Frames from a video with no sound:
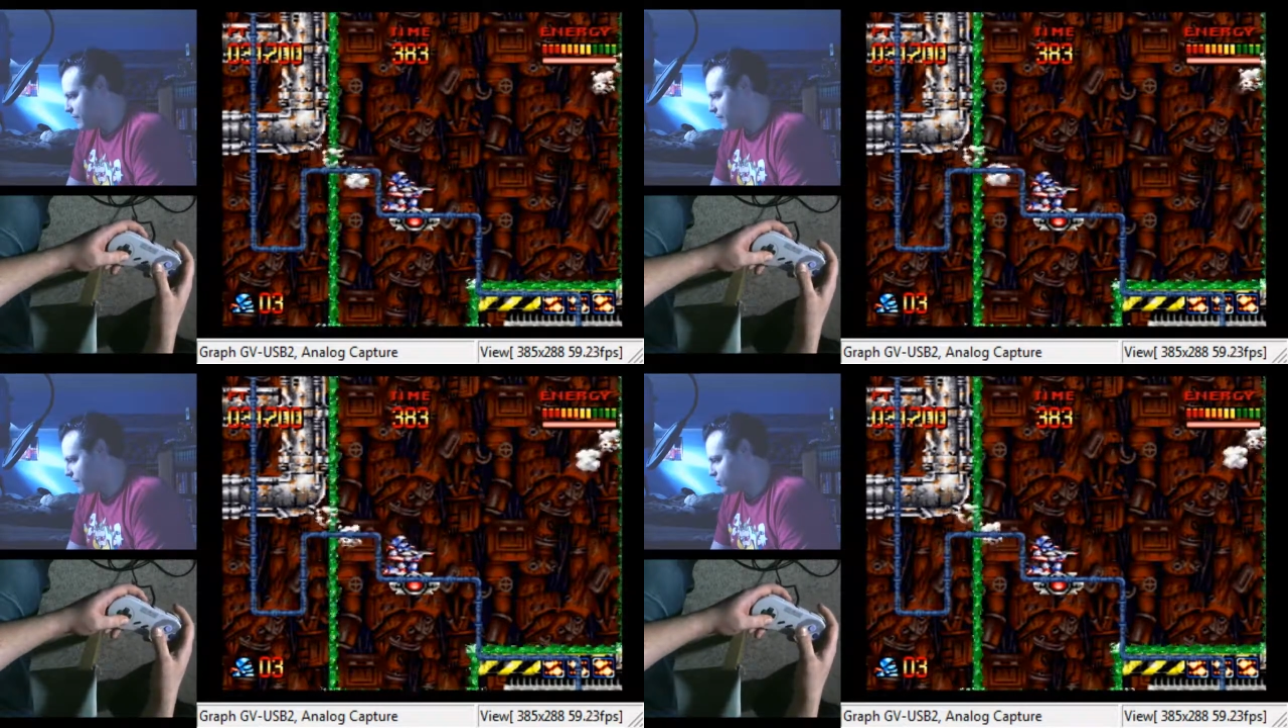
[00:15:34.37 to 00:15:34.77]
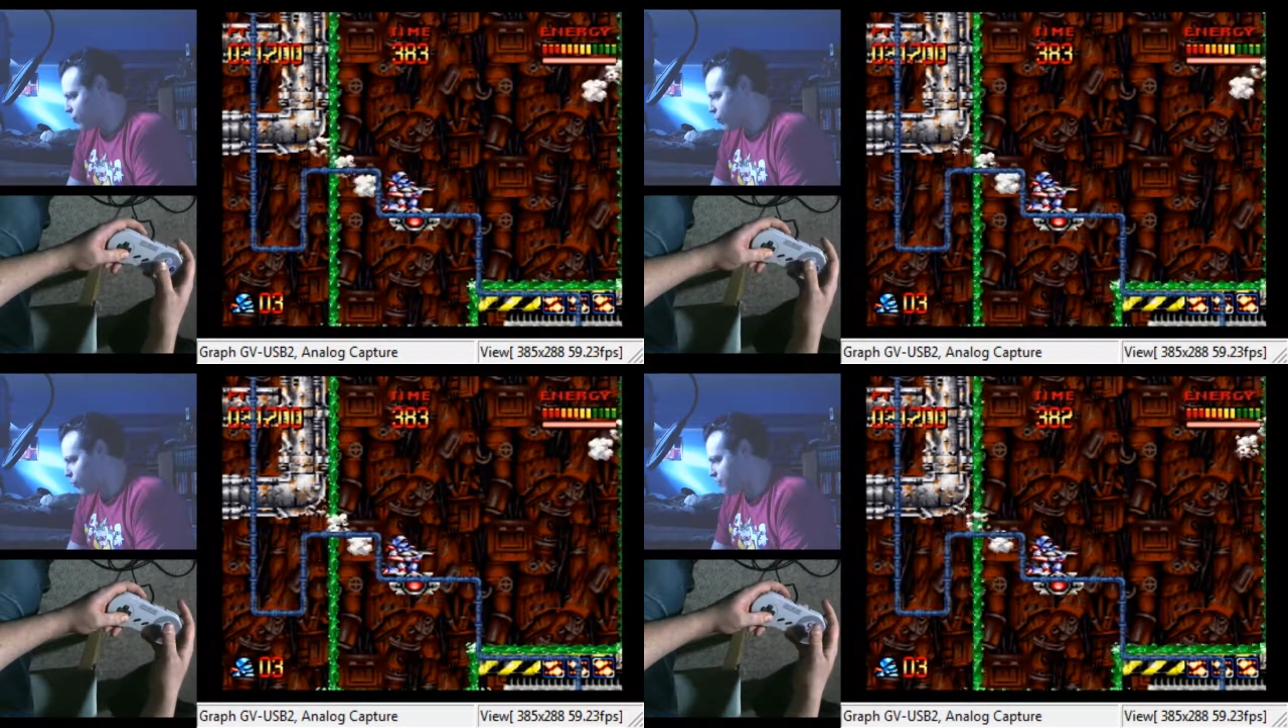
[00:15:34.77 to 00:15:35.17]
face
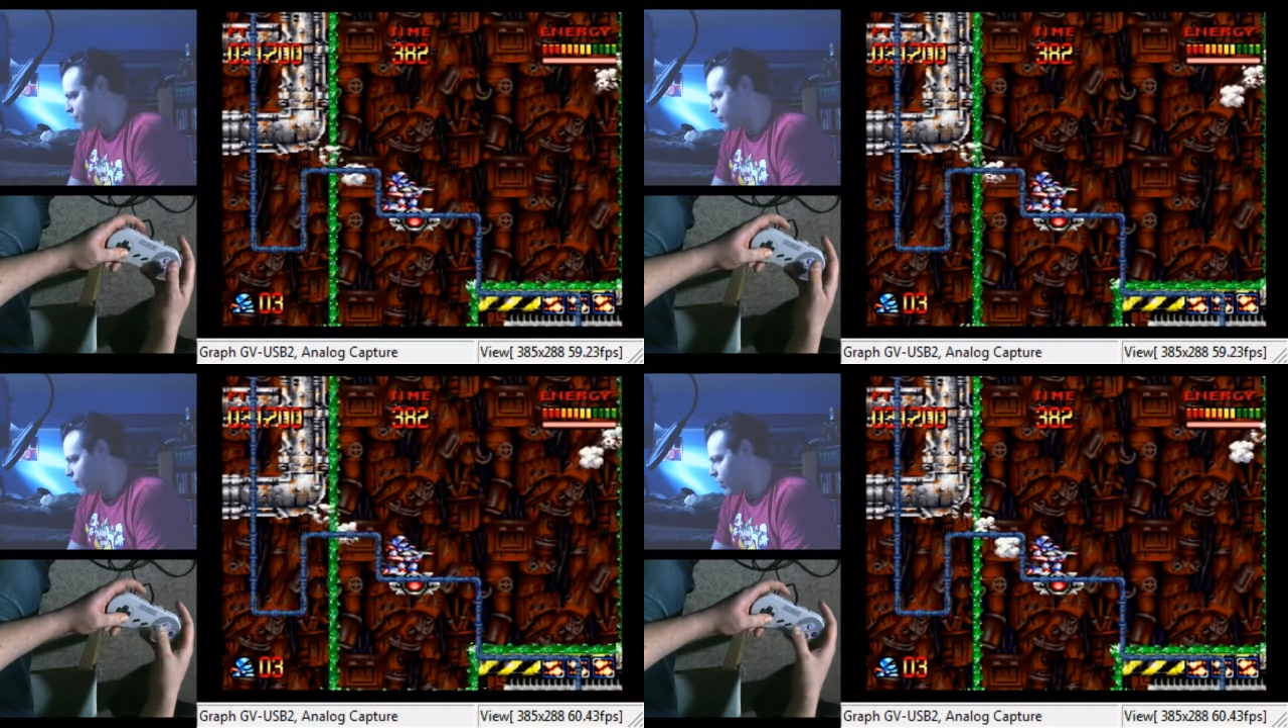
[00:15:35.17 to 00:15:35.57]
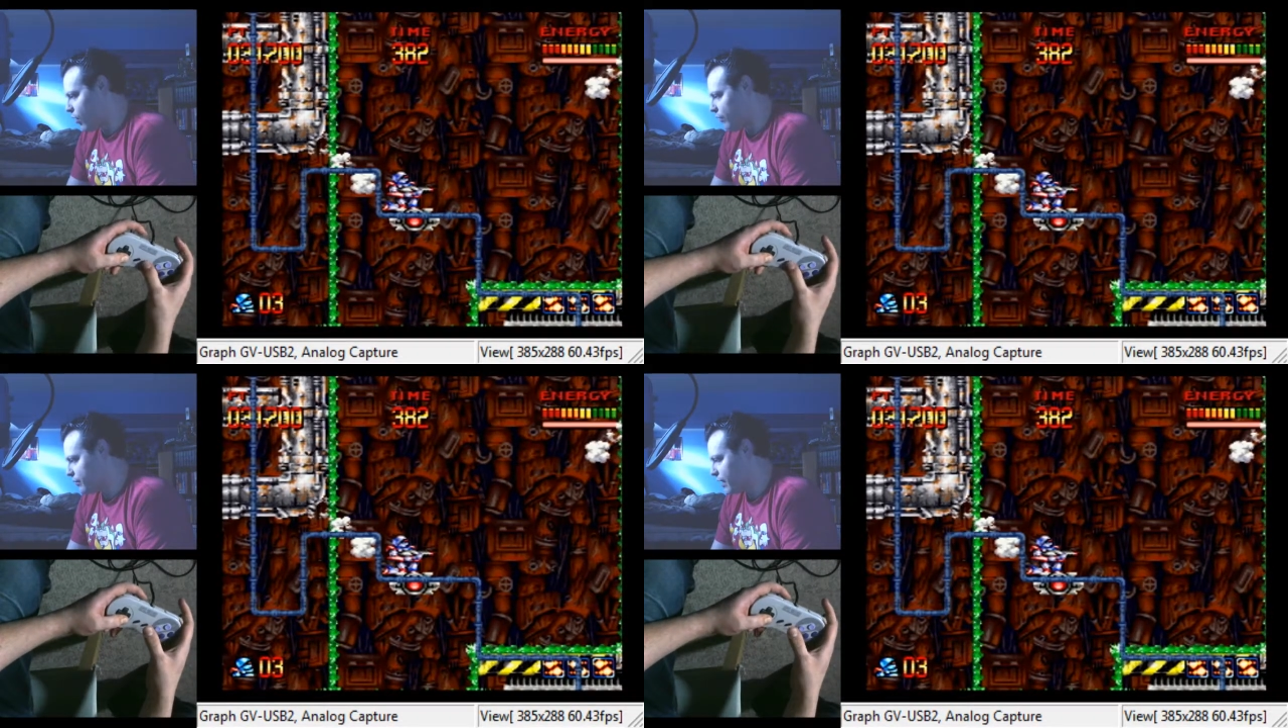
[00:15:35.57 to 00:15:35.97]
towards the
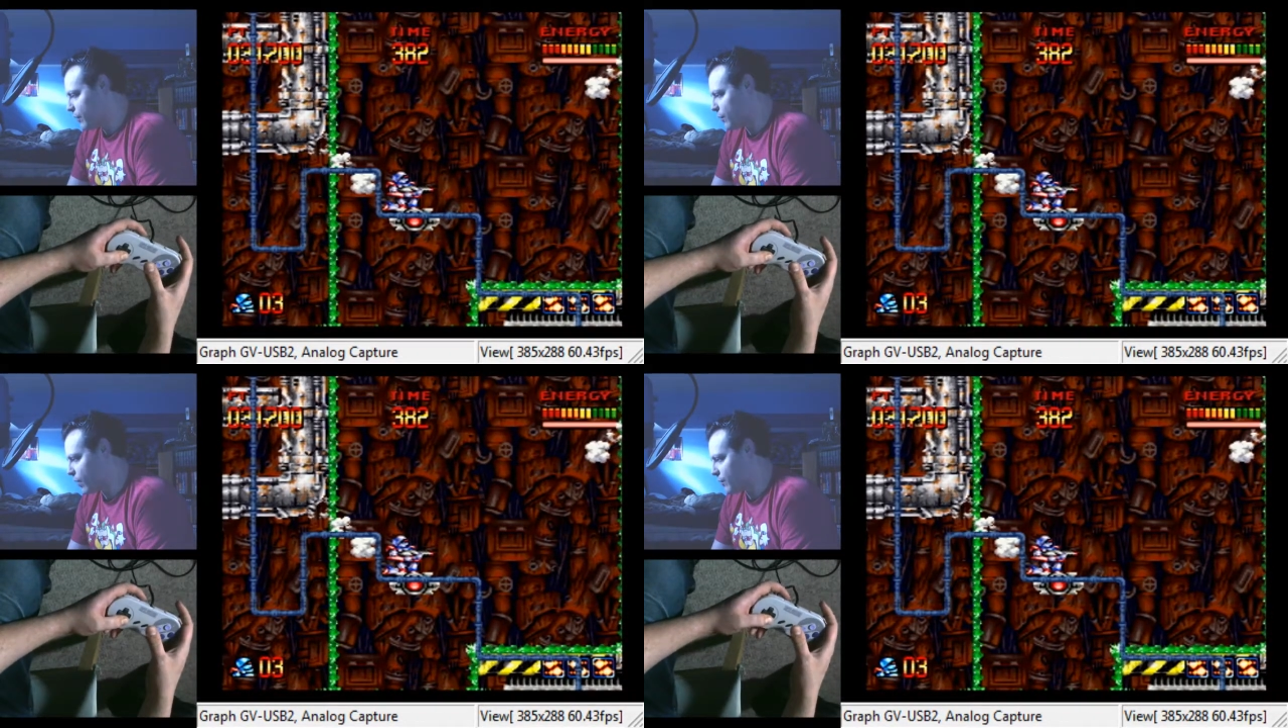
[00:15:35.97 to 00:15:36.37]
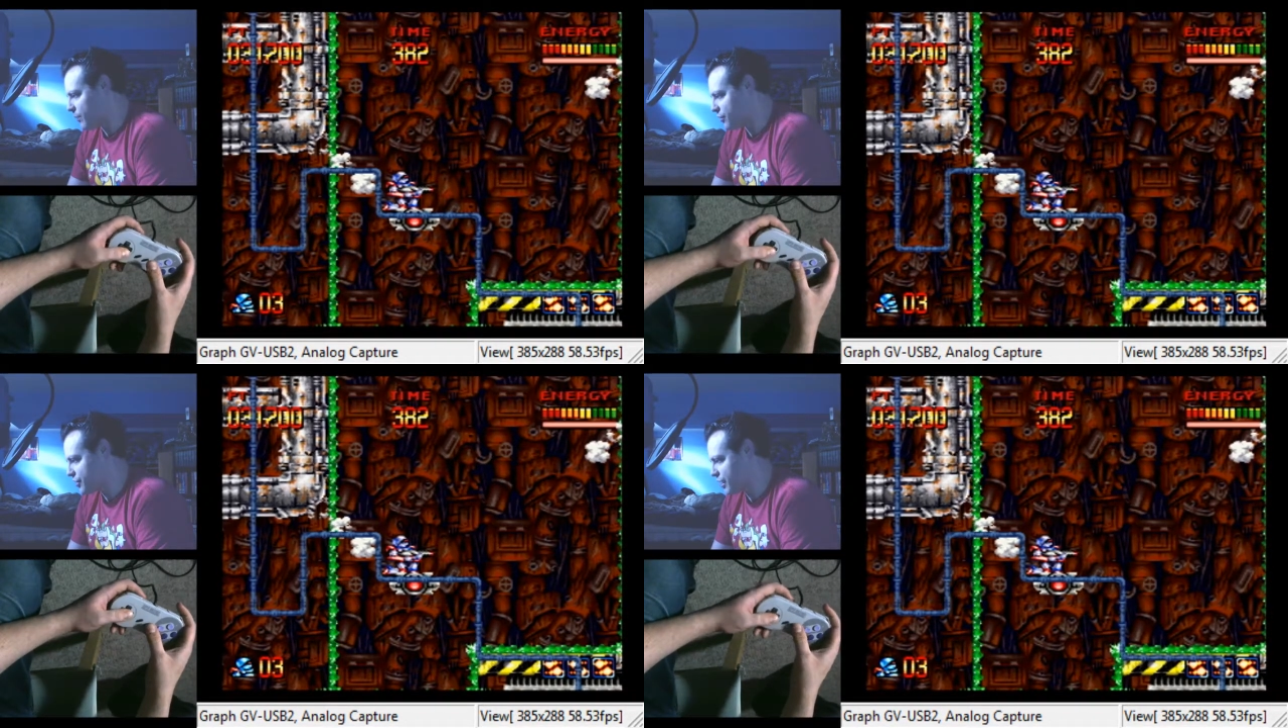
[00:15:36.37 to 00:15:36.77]
wall that we want to
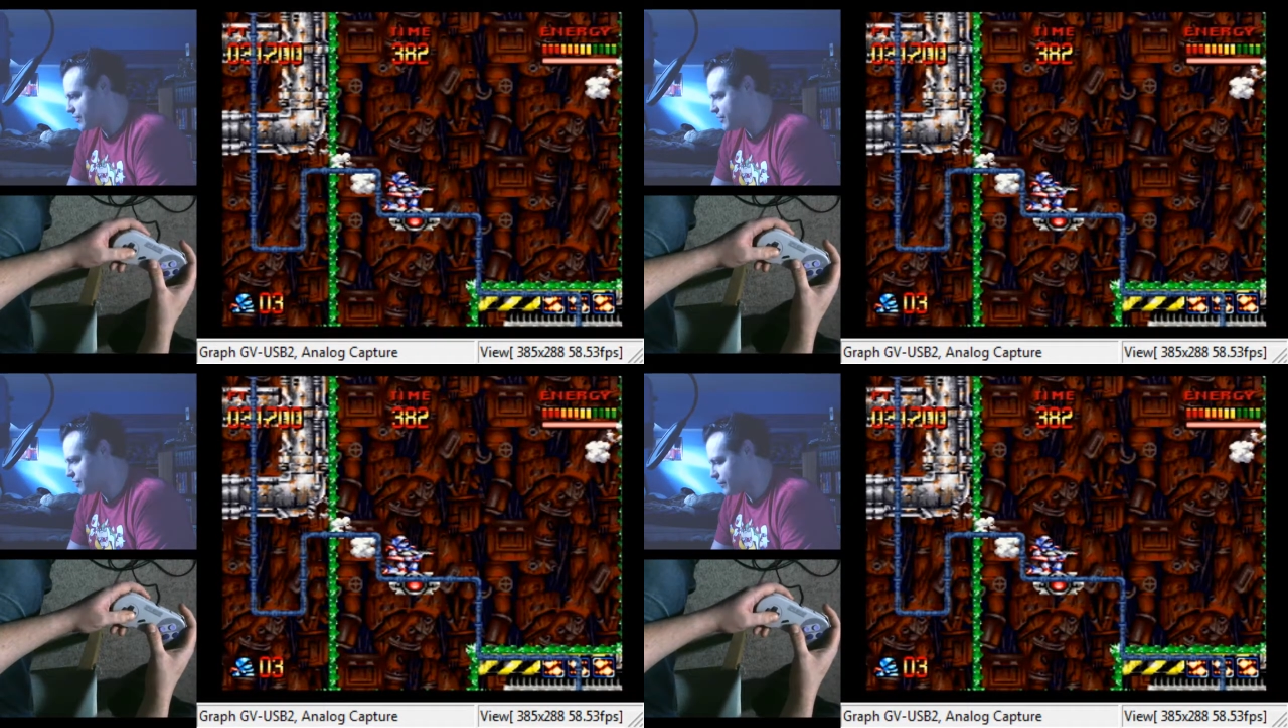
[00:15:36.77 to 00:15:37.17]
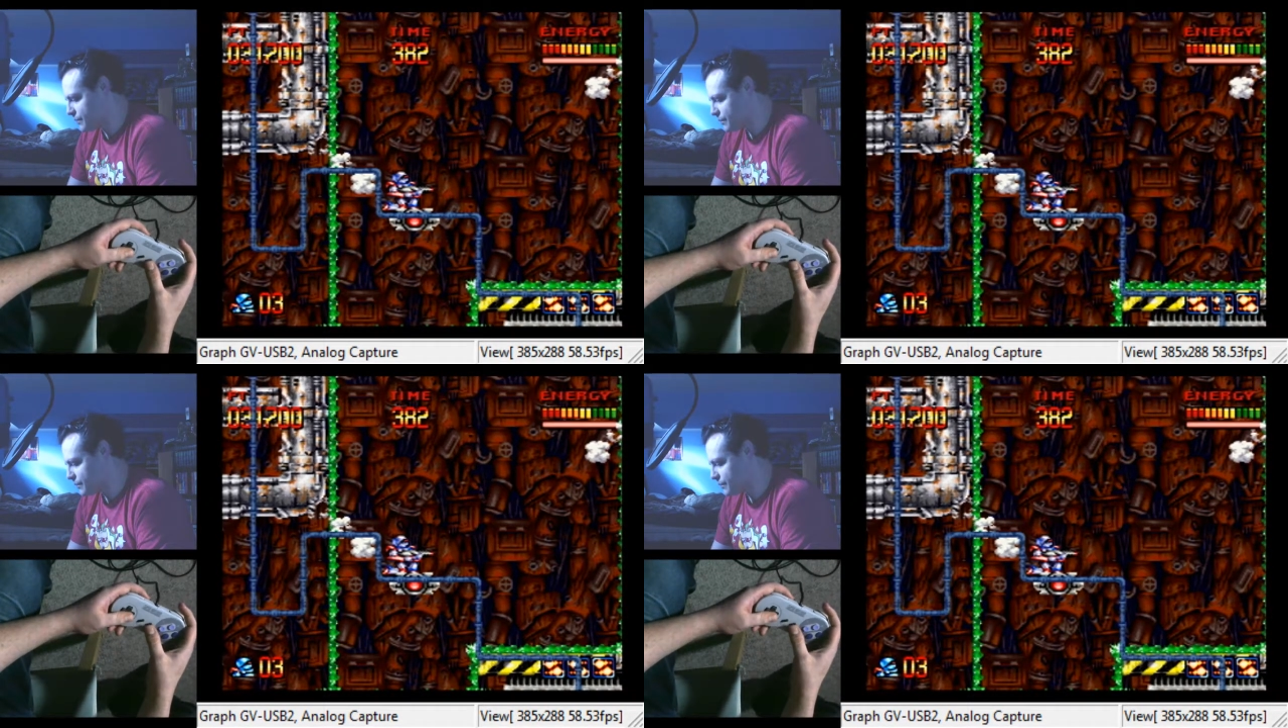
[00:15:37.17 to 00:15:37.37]
push into.